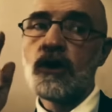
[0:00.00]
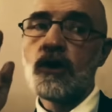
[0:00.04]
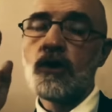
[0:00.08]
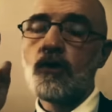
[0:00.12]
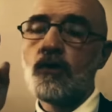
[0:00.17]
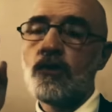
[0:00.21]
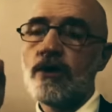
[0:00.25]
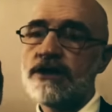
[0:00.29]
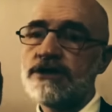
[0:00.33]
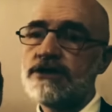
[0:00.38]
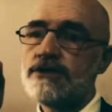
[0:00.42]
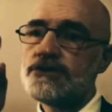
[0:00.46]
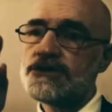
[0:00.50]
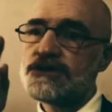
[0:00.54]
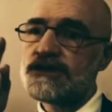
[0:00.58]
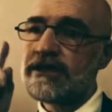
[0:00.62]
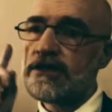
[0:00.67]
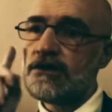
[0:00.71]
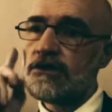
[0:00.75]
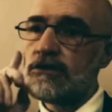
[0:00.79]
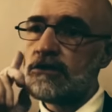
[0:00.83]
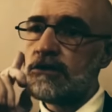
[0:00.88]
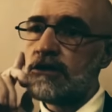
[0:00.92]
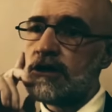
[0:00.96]
When you
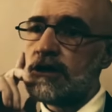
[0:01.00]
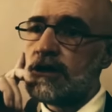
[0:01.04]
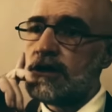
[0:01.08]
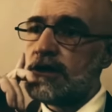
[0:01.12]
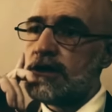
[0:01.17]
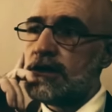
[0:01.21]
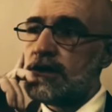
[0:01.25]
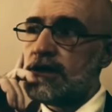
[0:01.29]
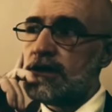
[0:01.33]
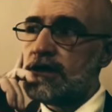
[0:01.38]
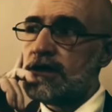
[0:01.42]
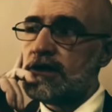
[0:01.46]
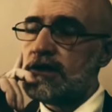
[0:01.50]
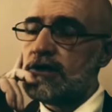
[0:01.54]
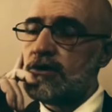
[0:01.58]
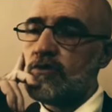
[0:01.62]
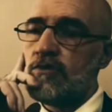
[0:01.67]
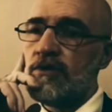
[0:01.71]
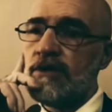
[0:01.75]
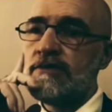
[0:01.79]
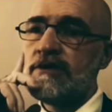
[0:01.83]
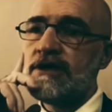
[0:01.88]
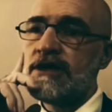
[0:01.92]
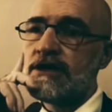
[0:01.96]
tell
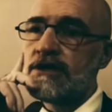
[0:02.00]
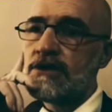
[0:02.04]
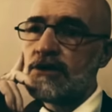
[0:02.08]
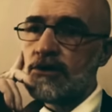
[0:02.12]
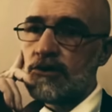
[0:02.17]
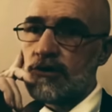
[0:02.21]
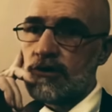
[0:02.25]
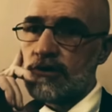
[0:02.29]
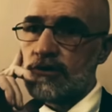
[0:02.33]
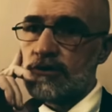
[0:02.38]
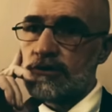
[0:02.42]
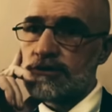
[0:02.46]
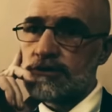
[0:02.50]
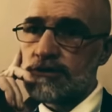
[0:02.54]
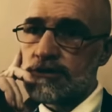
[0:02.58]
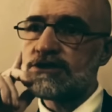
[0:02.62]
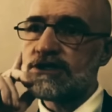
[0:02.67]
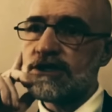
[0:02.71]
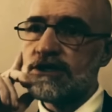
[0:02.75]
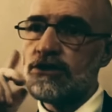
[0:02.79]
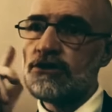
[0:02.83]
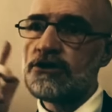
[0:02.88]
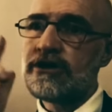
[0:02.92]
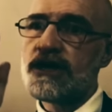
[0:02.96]
women and girls
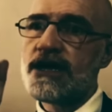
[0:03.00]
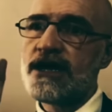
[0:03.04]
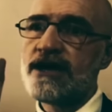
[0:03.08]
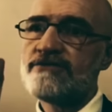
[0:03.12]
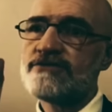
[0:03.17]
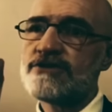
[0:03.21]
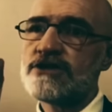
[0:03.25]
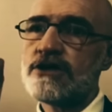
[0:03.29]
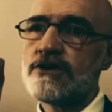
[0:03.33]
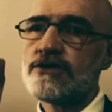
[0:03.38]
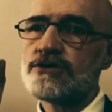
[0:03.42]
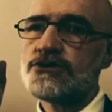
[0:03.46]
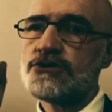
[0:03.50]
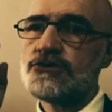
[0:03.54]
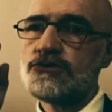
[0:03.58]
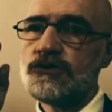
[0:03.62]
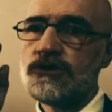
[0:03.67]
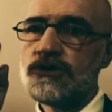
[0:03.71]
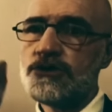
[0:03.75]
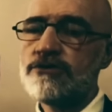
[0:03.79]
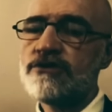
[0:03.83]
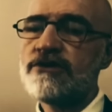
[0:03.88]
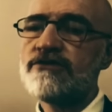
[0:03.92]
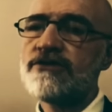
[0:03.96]
that you're going to have to go to
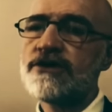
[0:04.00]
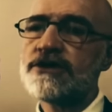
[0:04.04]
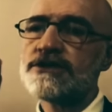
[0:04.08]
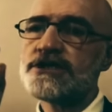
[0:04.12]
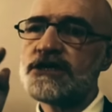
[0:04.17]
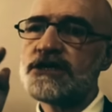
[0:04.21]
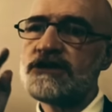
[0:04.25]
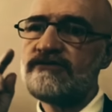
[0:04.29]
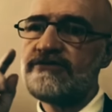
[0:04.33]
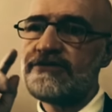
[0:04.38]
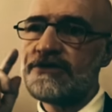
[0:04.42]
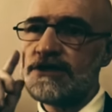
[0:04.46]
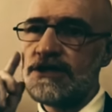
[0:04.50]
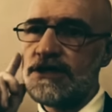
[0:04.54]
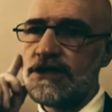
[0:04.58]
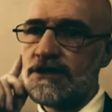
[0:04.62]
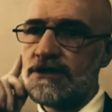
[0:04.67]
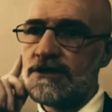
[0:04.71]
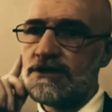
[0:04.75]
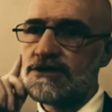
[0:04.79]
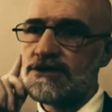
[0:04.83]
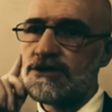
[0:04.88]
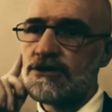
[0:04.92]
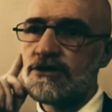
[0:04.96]
university for
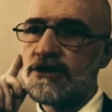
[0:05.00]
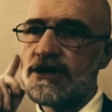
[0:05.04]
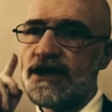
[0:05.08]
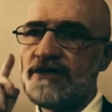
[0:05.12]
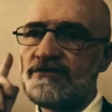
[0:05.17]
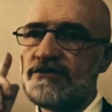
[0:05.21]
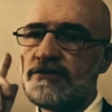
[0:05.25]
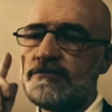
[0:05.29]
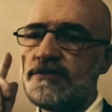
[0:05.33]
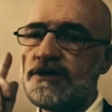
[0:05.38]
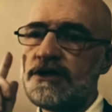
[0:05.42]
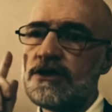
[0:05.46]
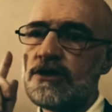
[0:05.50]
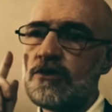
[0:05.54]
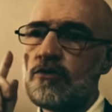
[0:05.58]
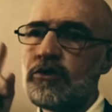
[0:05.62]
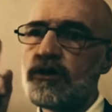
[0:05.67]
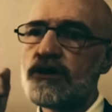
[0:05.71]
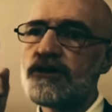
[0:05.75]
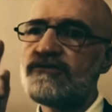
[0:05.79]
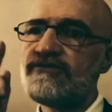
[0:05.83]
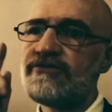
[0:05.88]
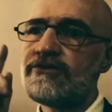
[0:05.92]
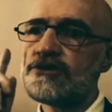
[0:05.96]
years, you're going to have to be in the
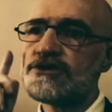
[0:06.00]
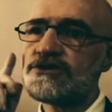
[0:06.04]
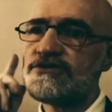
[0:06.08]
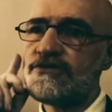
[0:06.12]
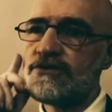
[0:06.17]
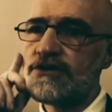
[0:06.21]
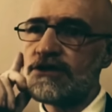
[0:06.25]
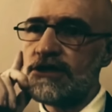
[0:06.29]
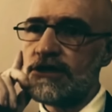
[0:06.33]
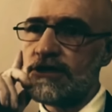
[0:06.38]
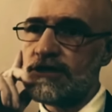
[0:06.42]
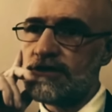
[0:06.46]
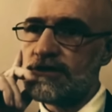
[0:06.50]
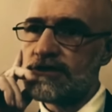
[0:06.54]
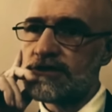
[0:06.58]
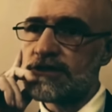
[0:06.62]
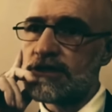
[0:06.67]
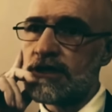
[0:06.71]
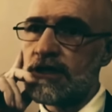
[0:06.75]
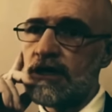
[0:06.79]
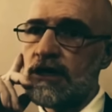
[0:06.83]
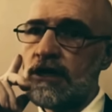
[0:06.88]
workforce for years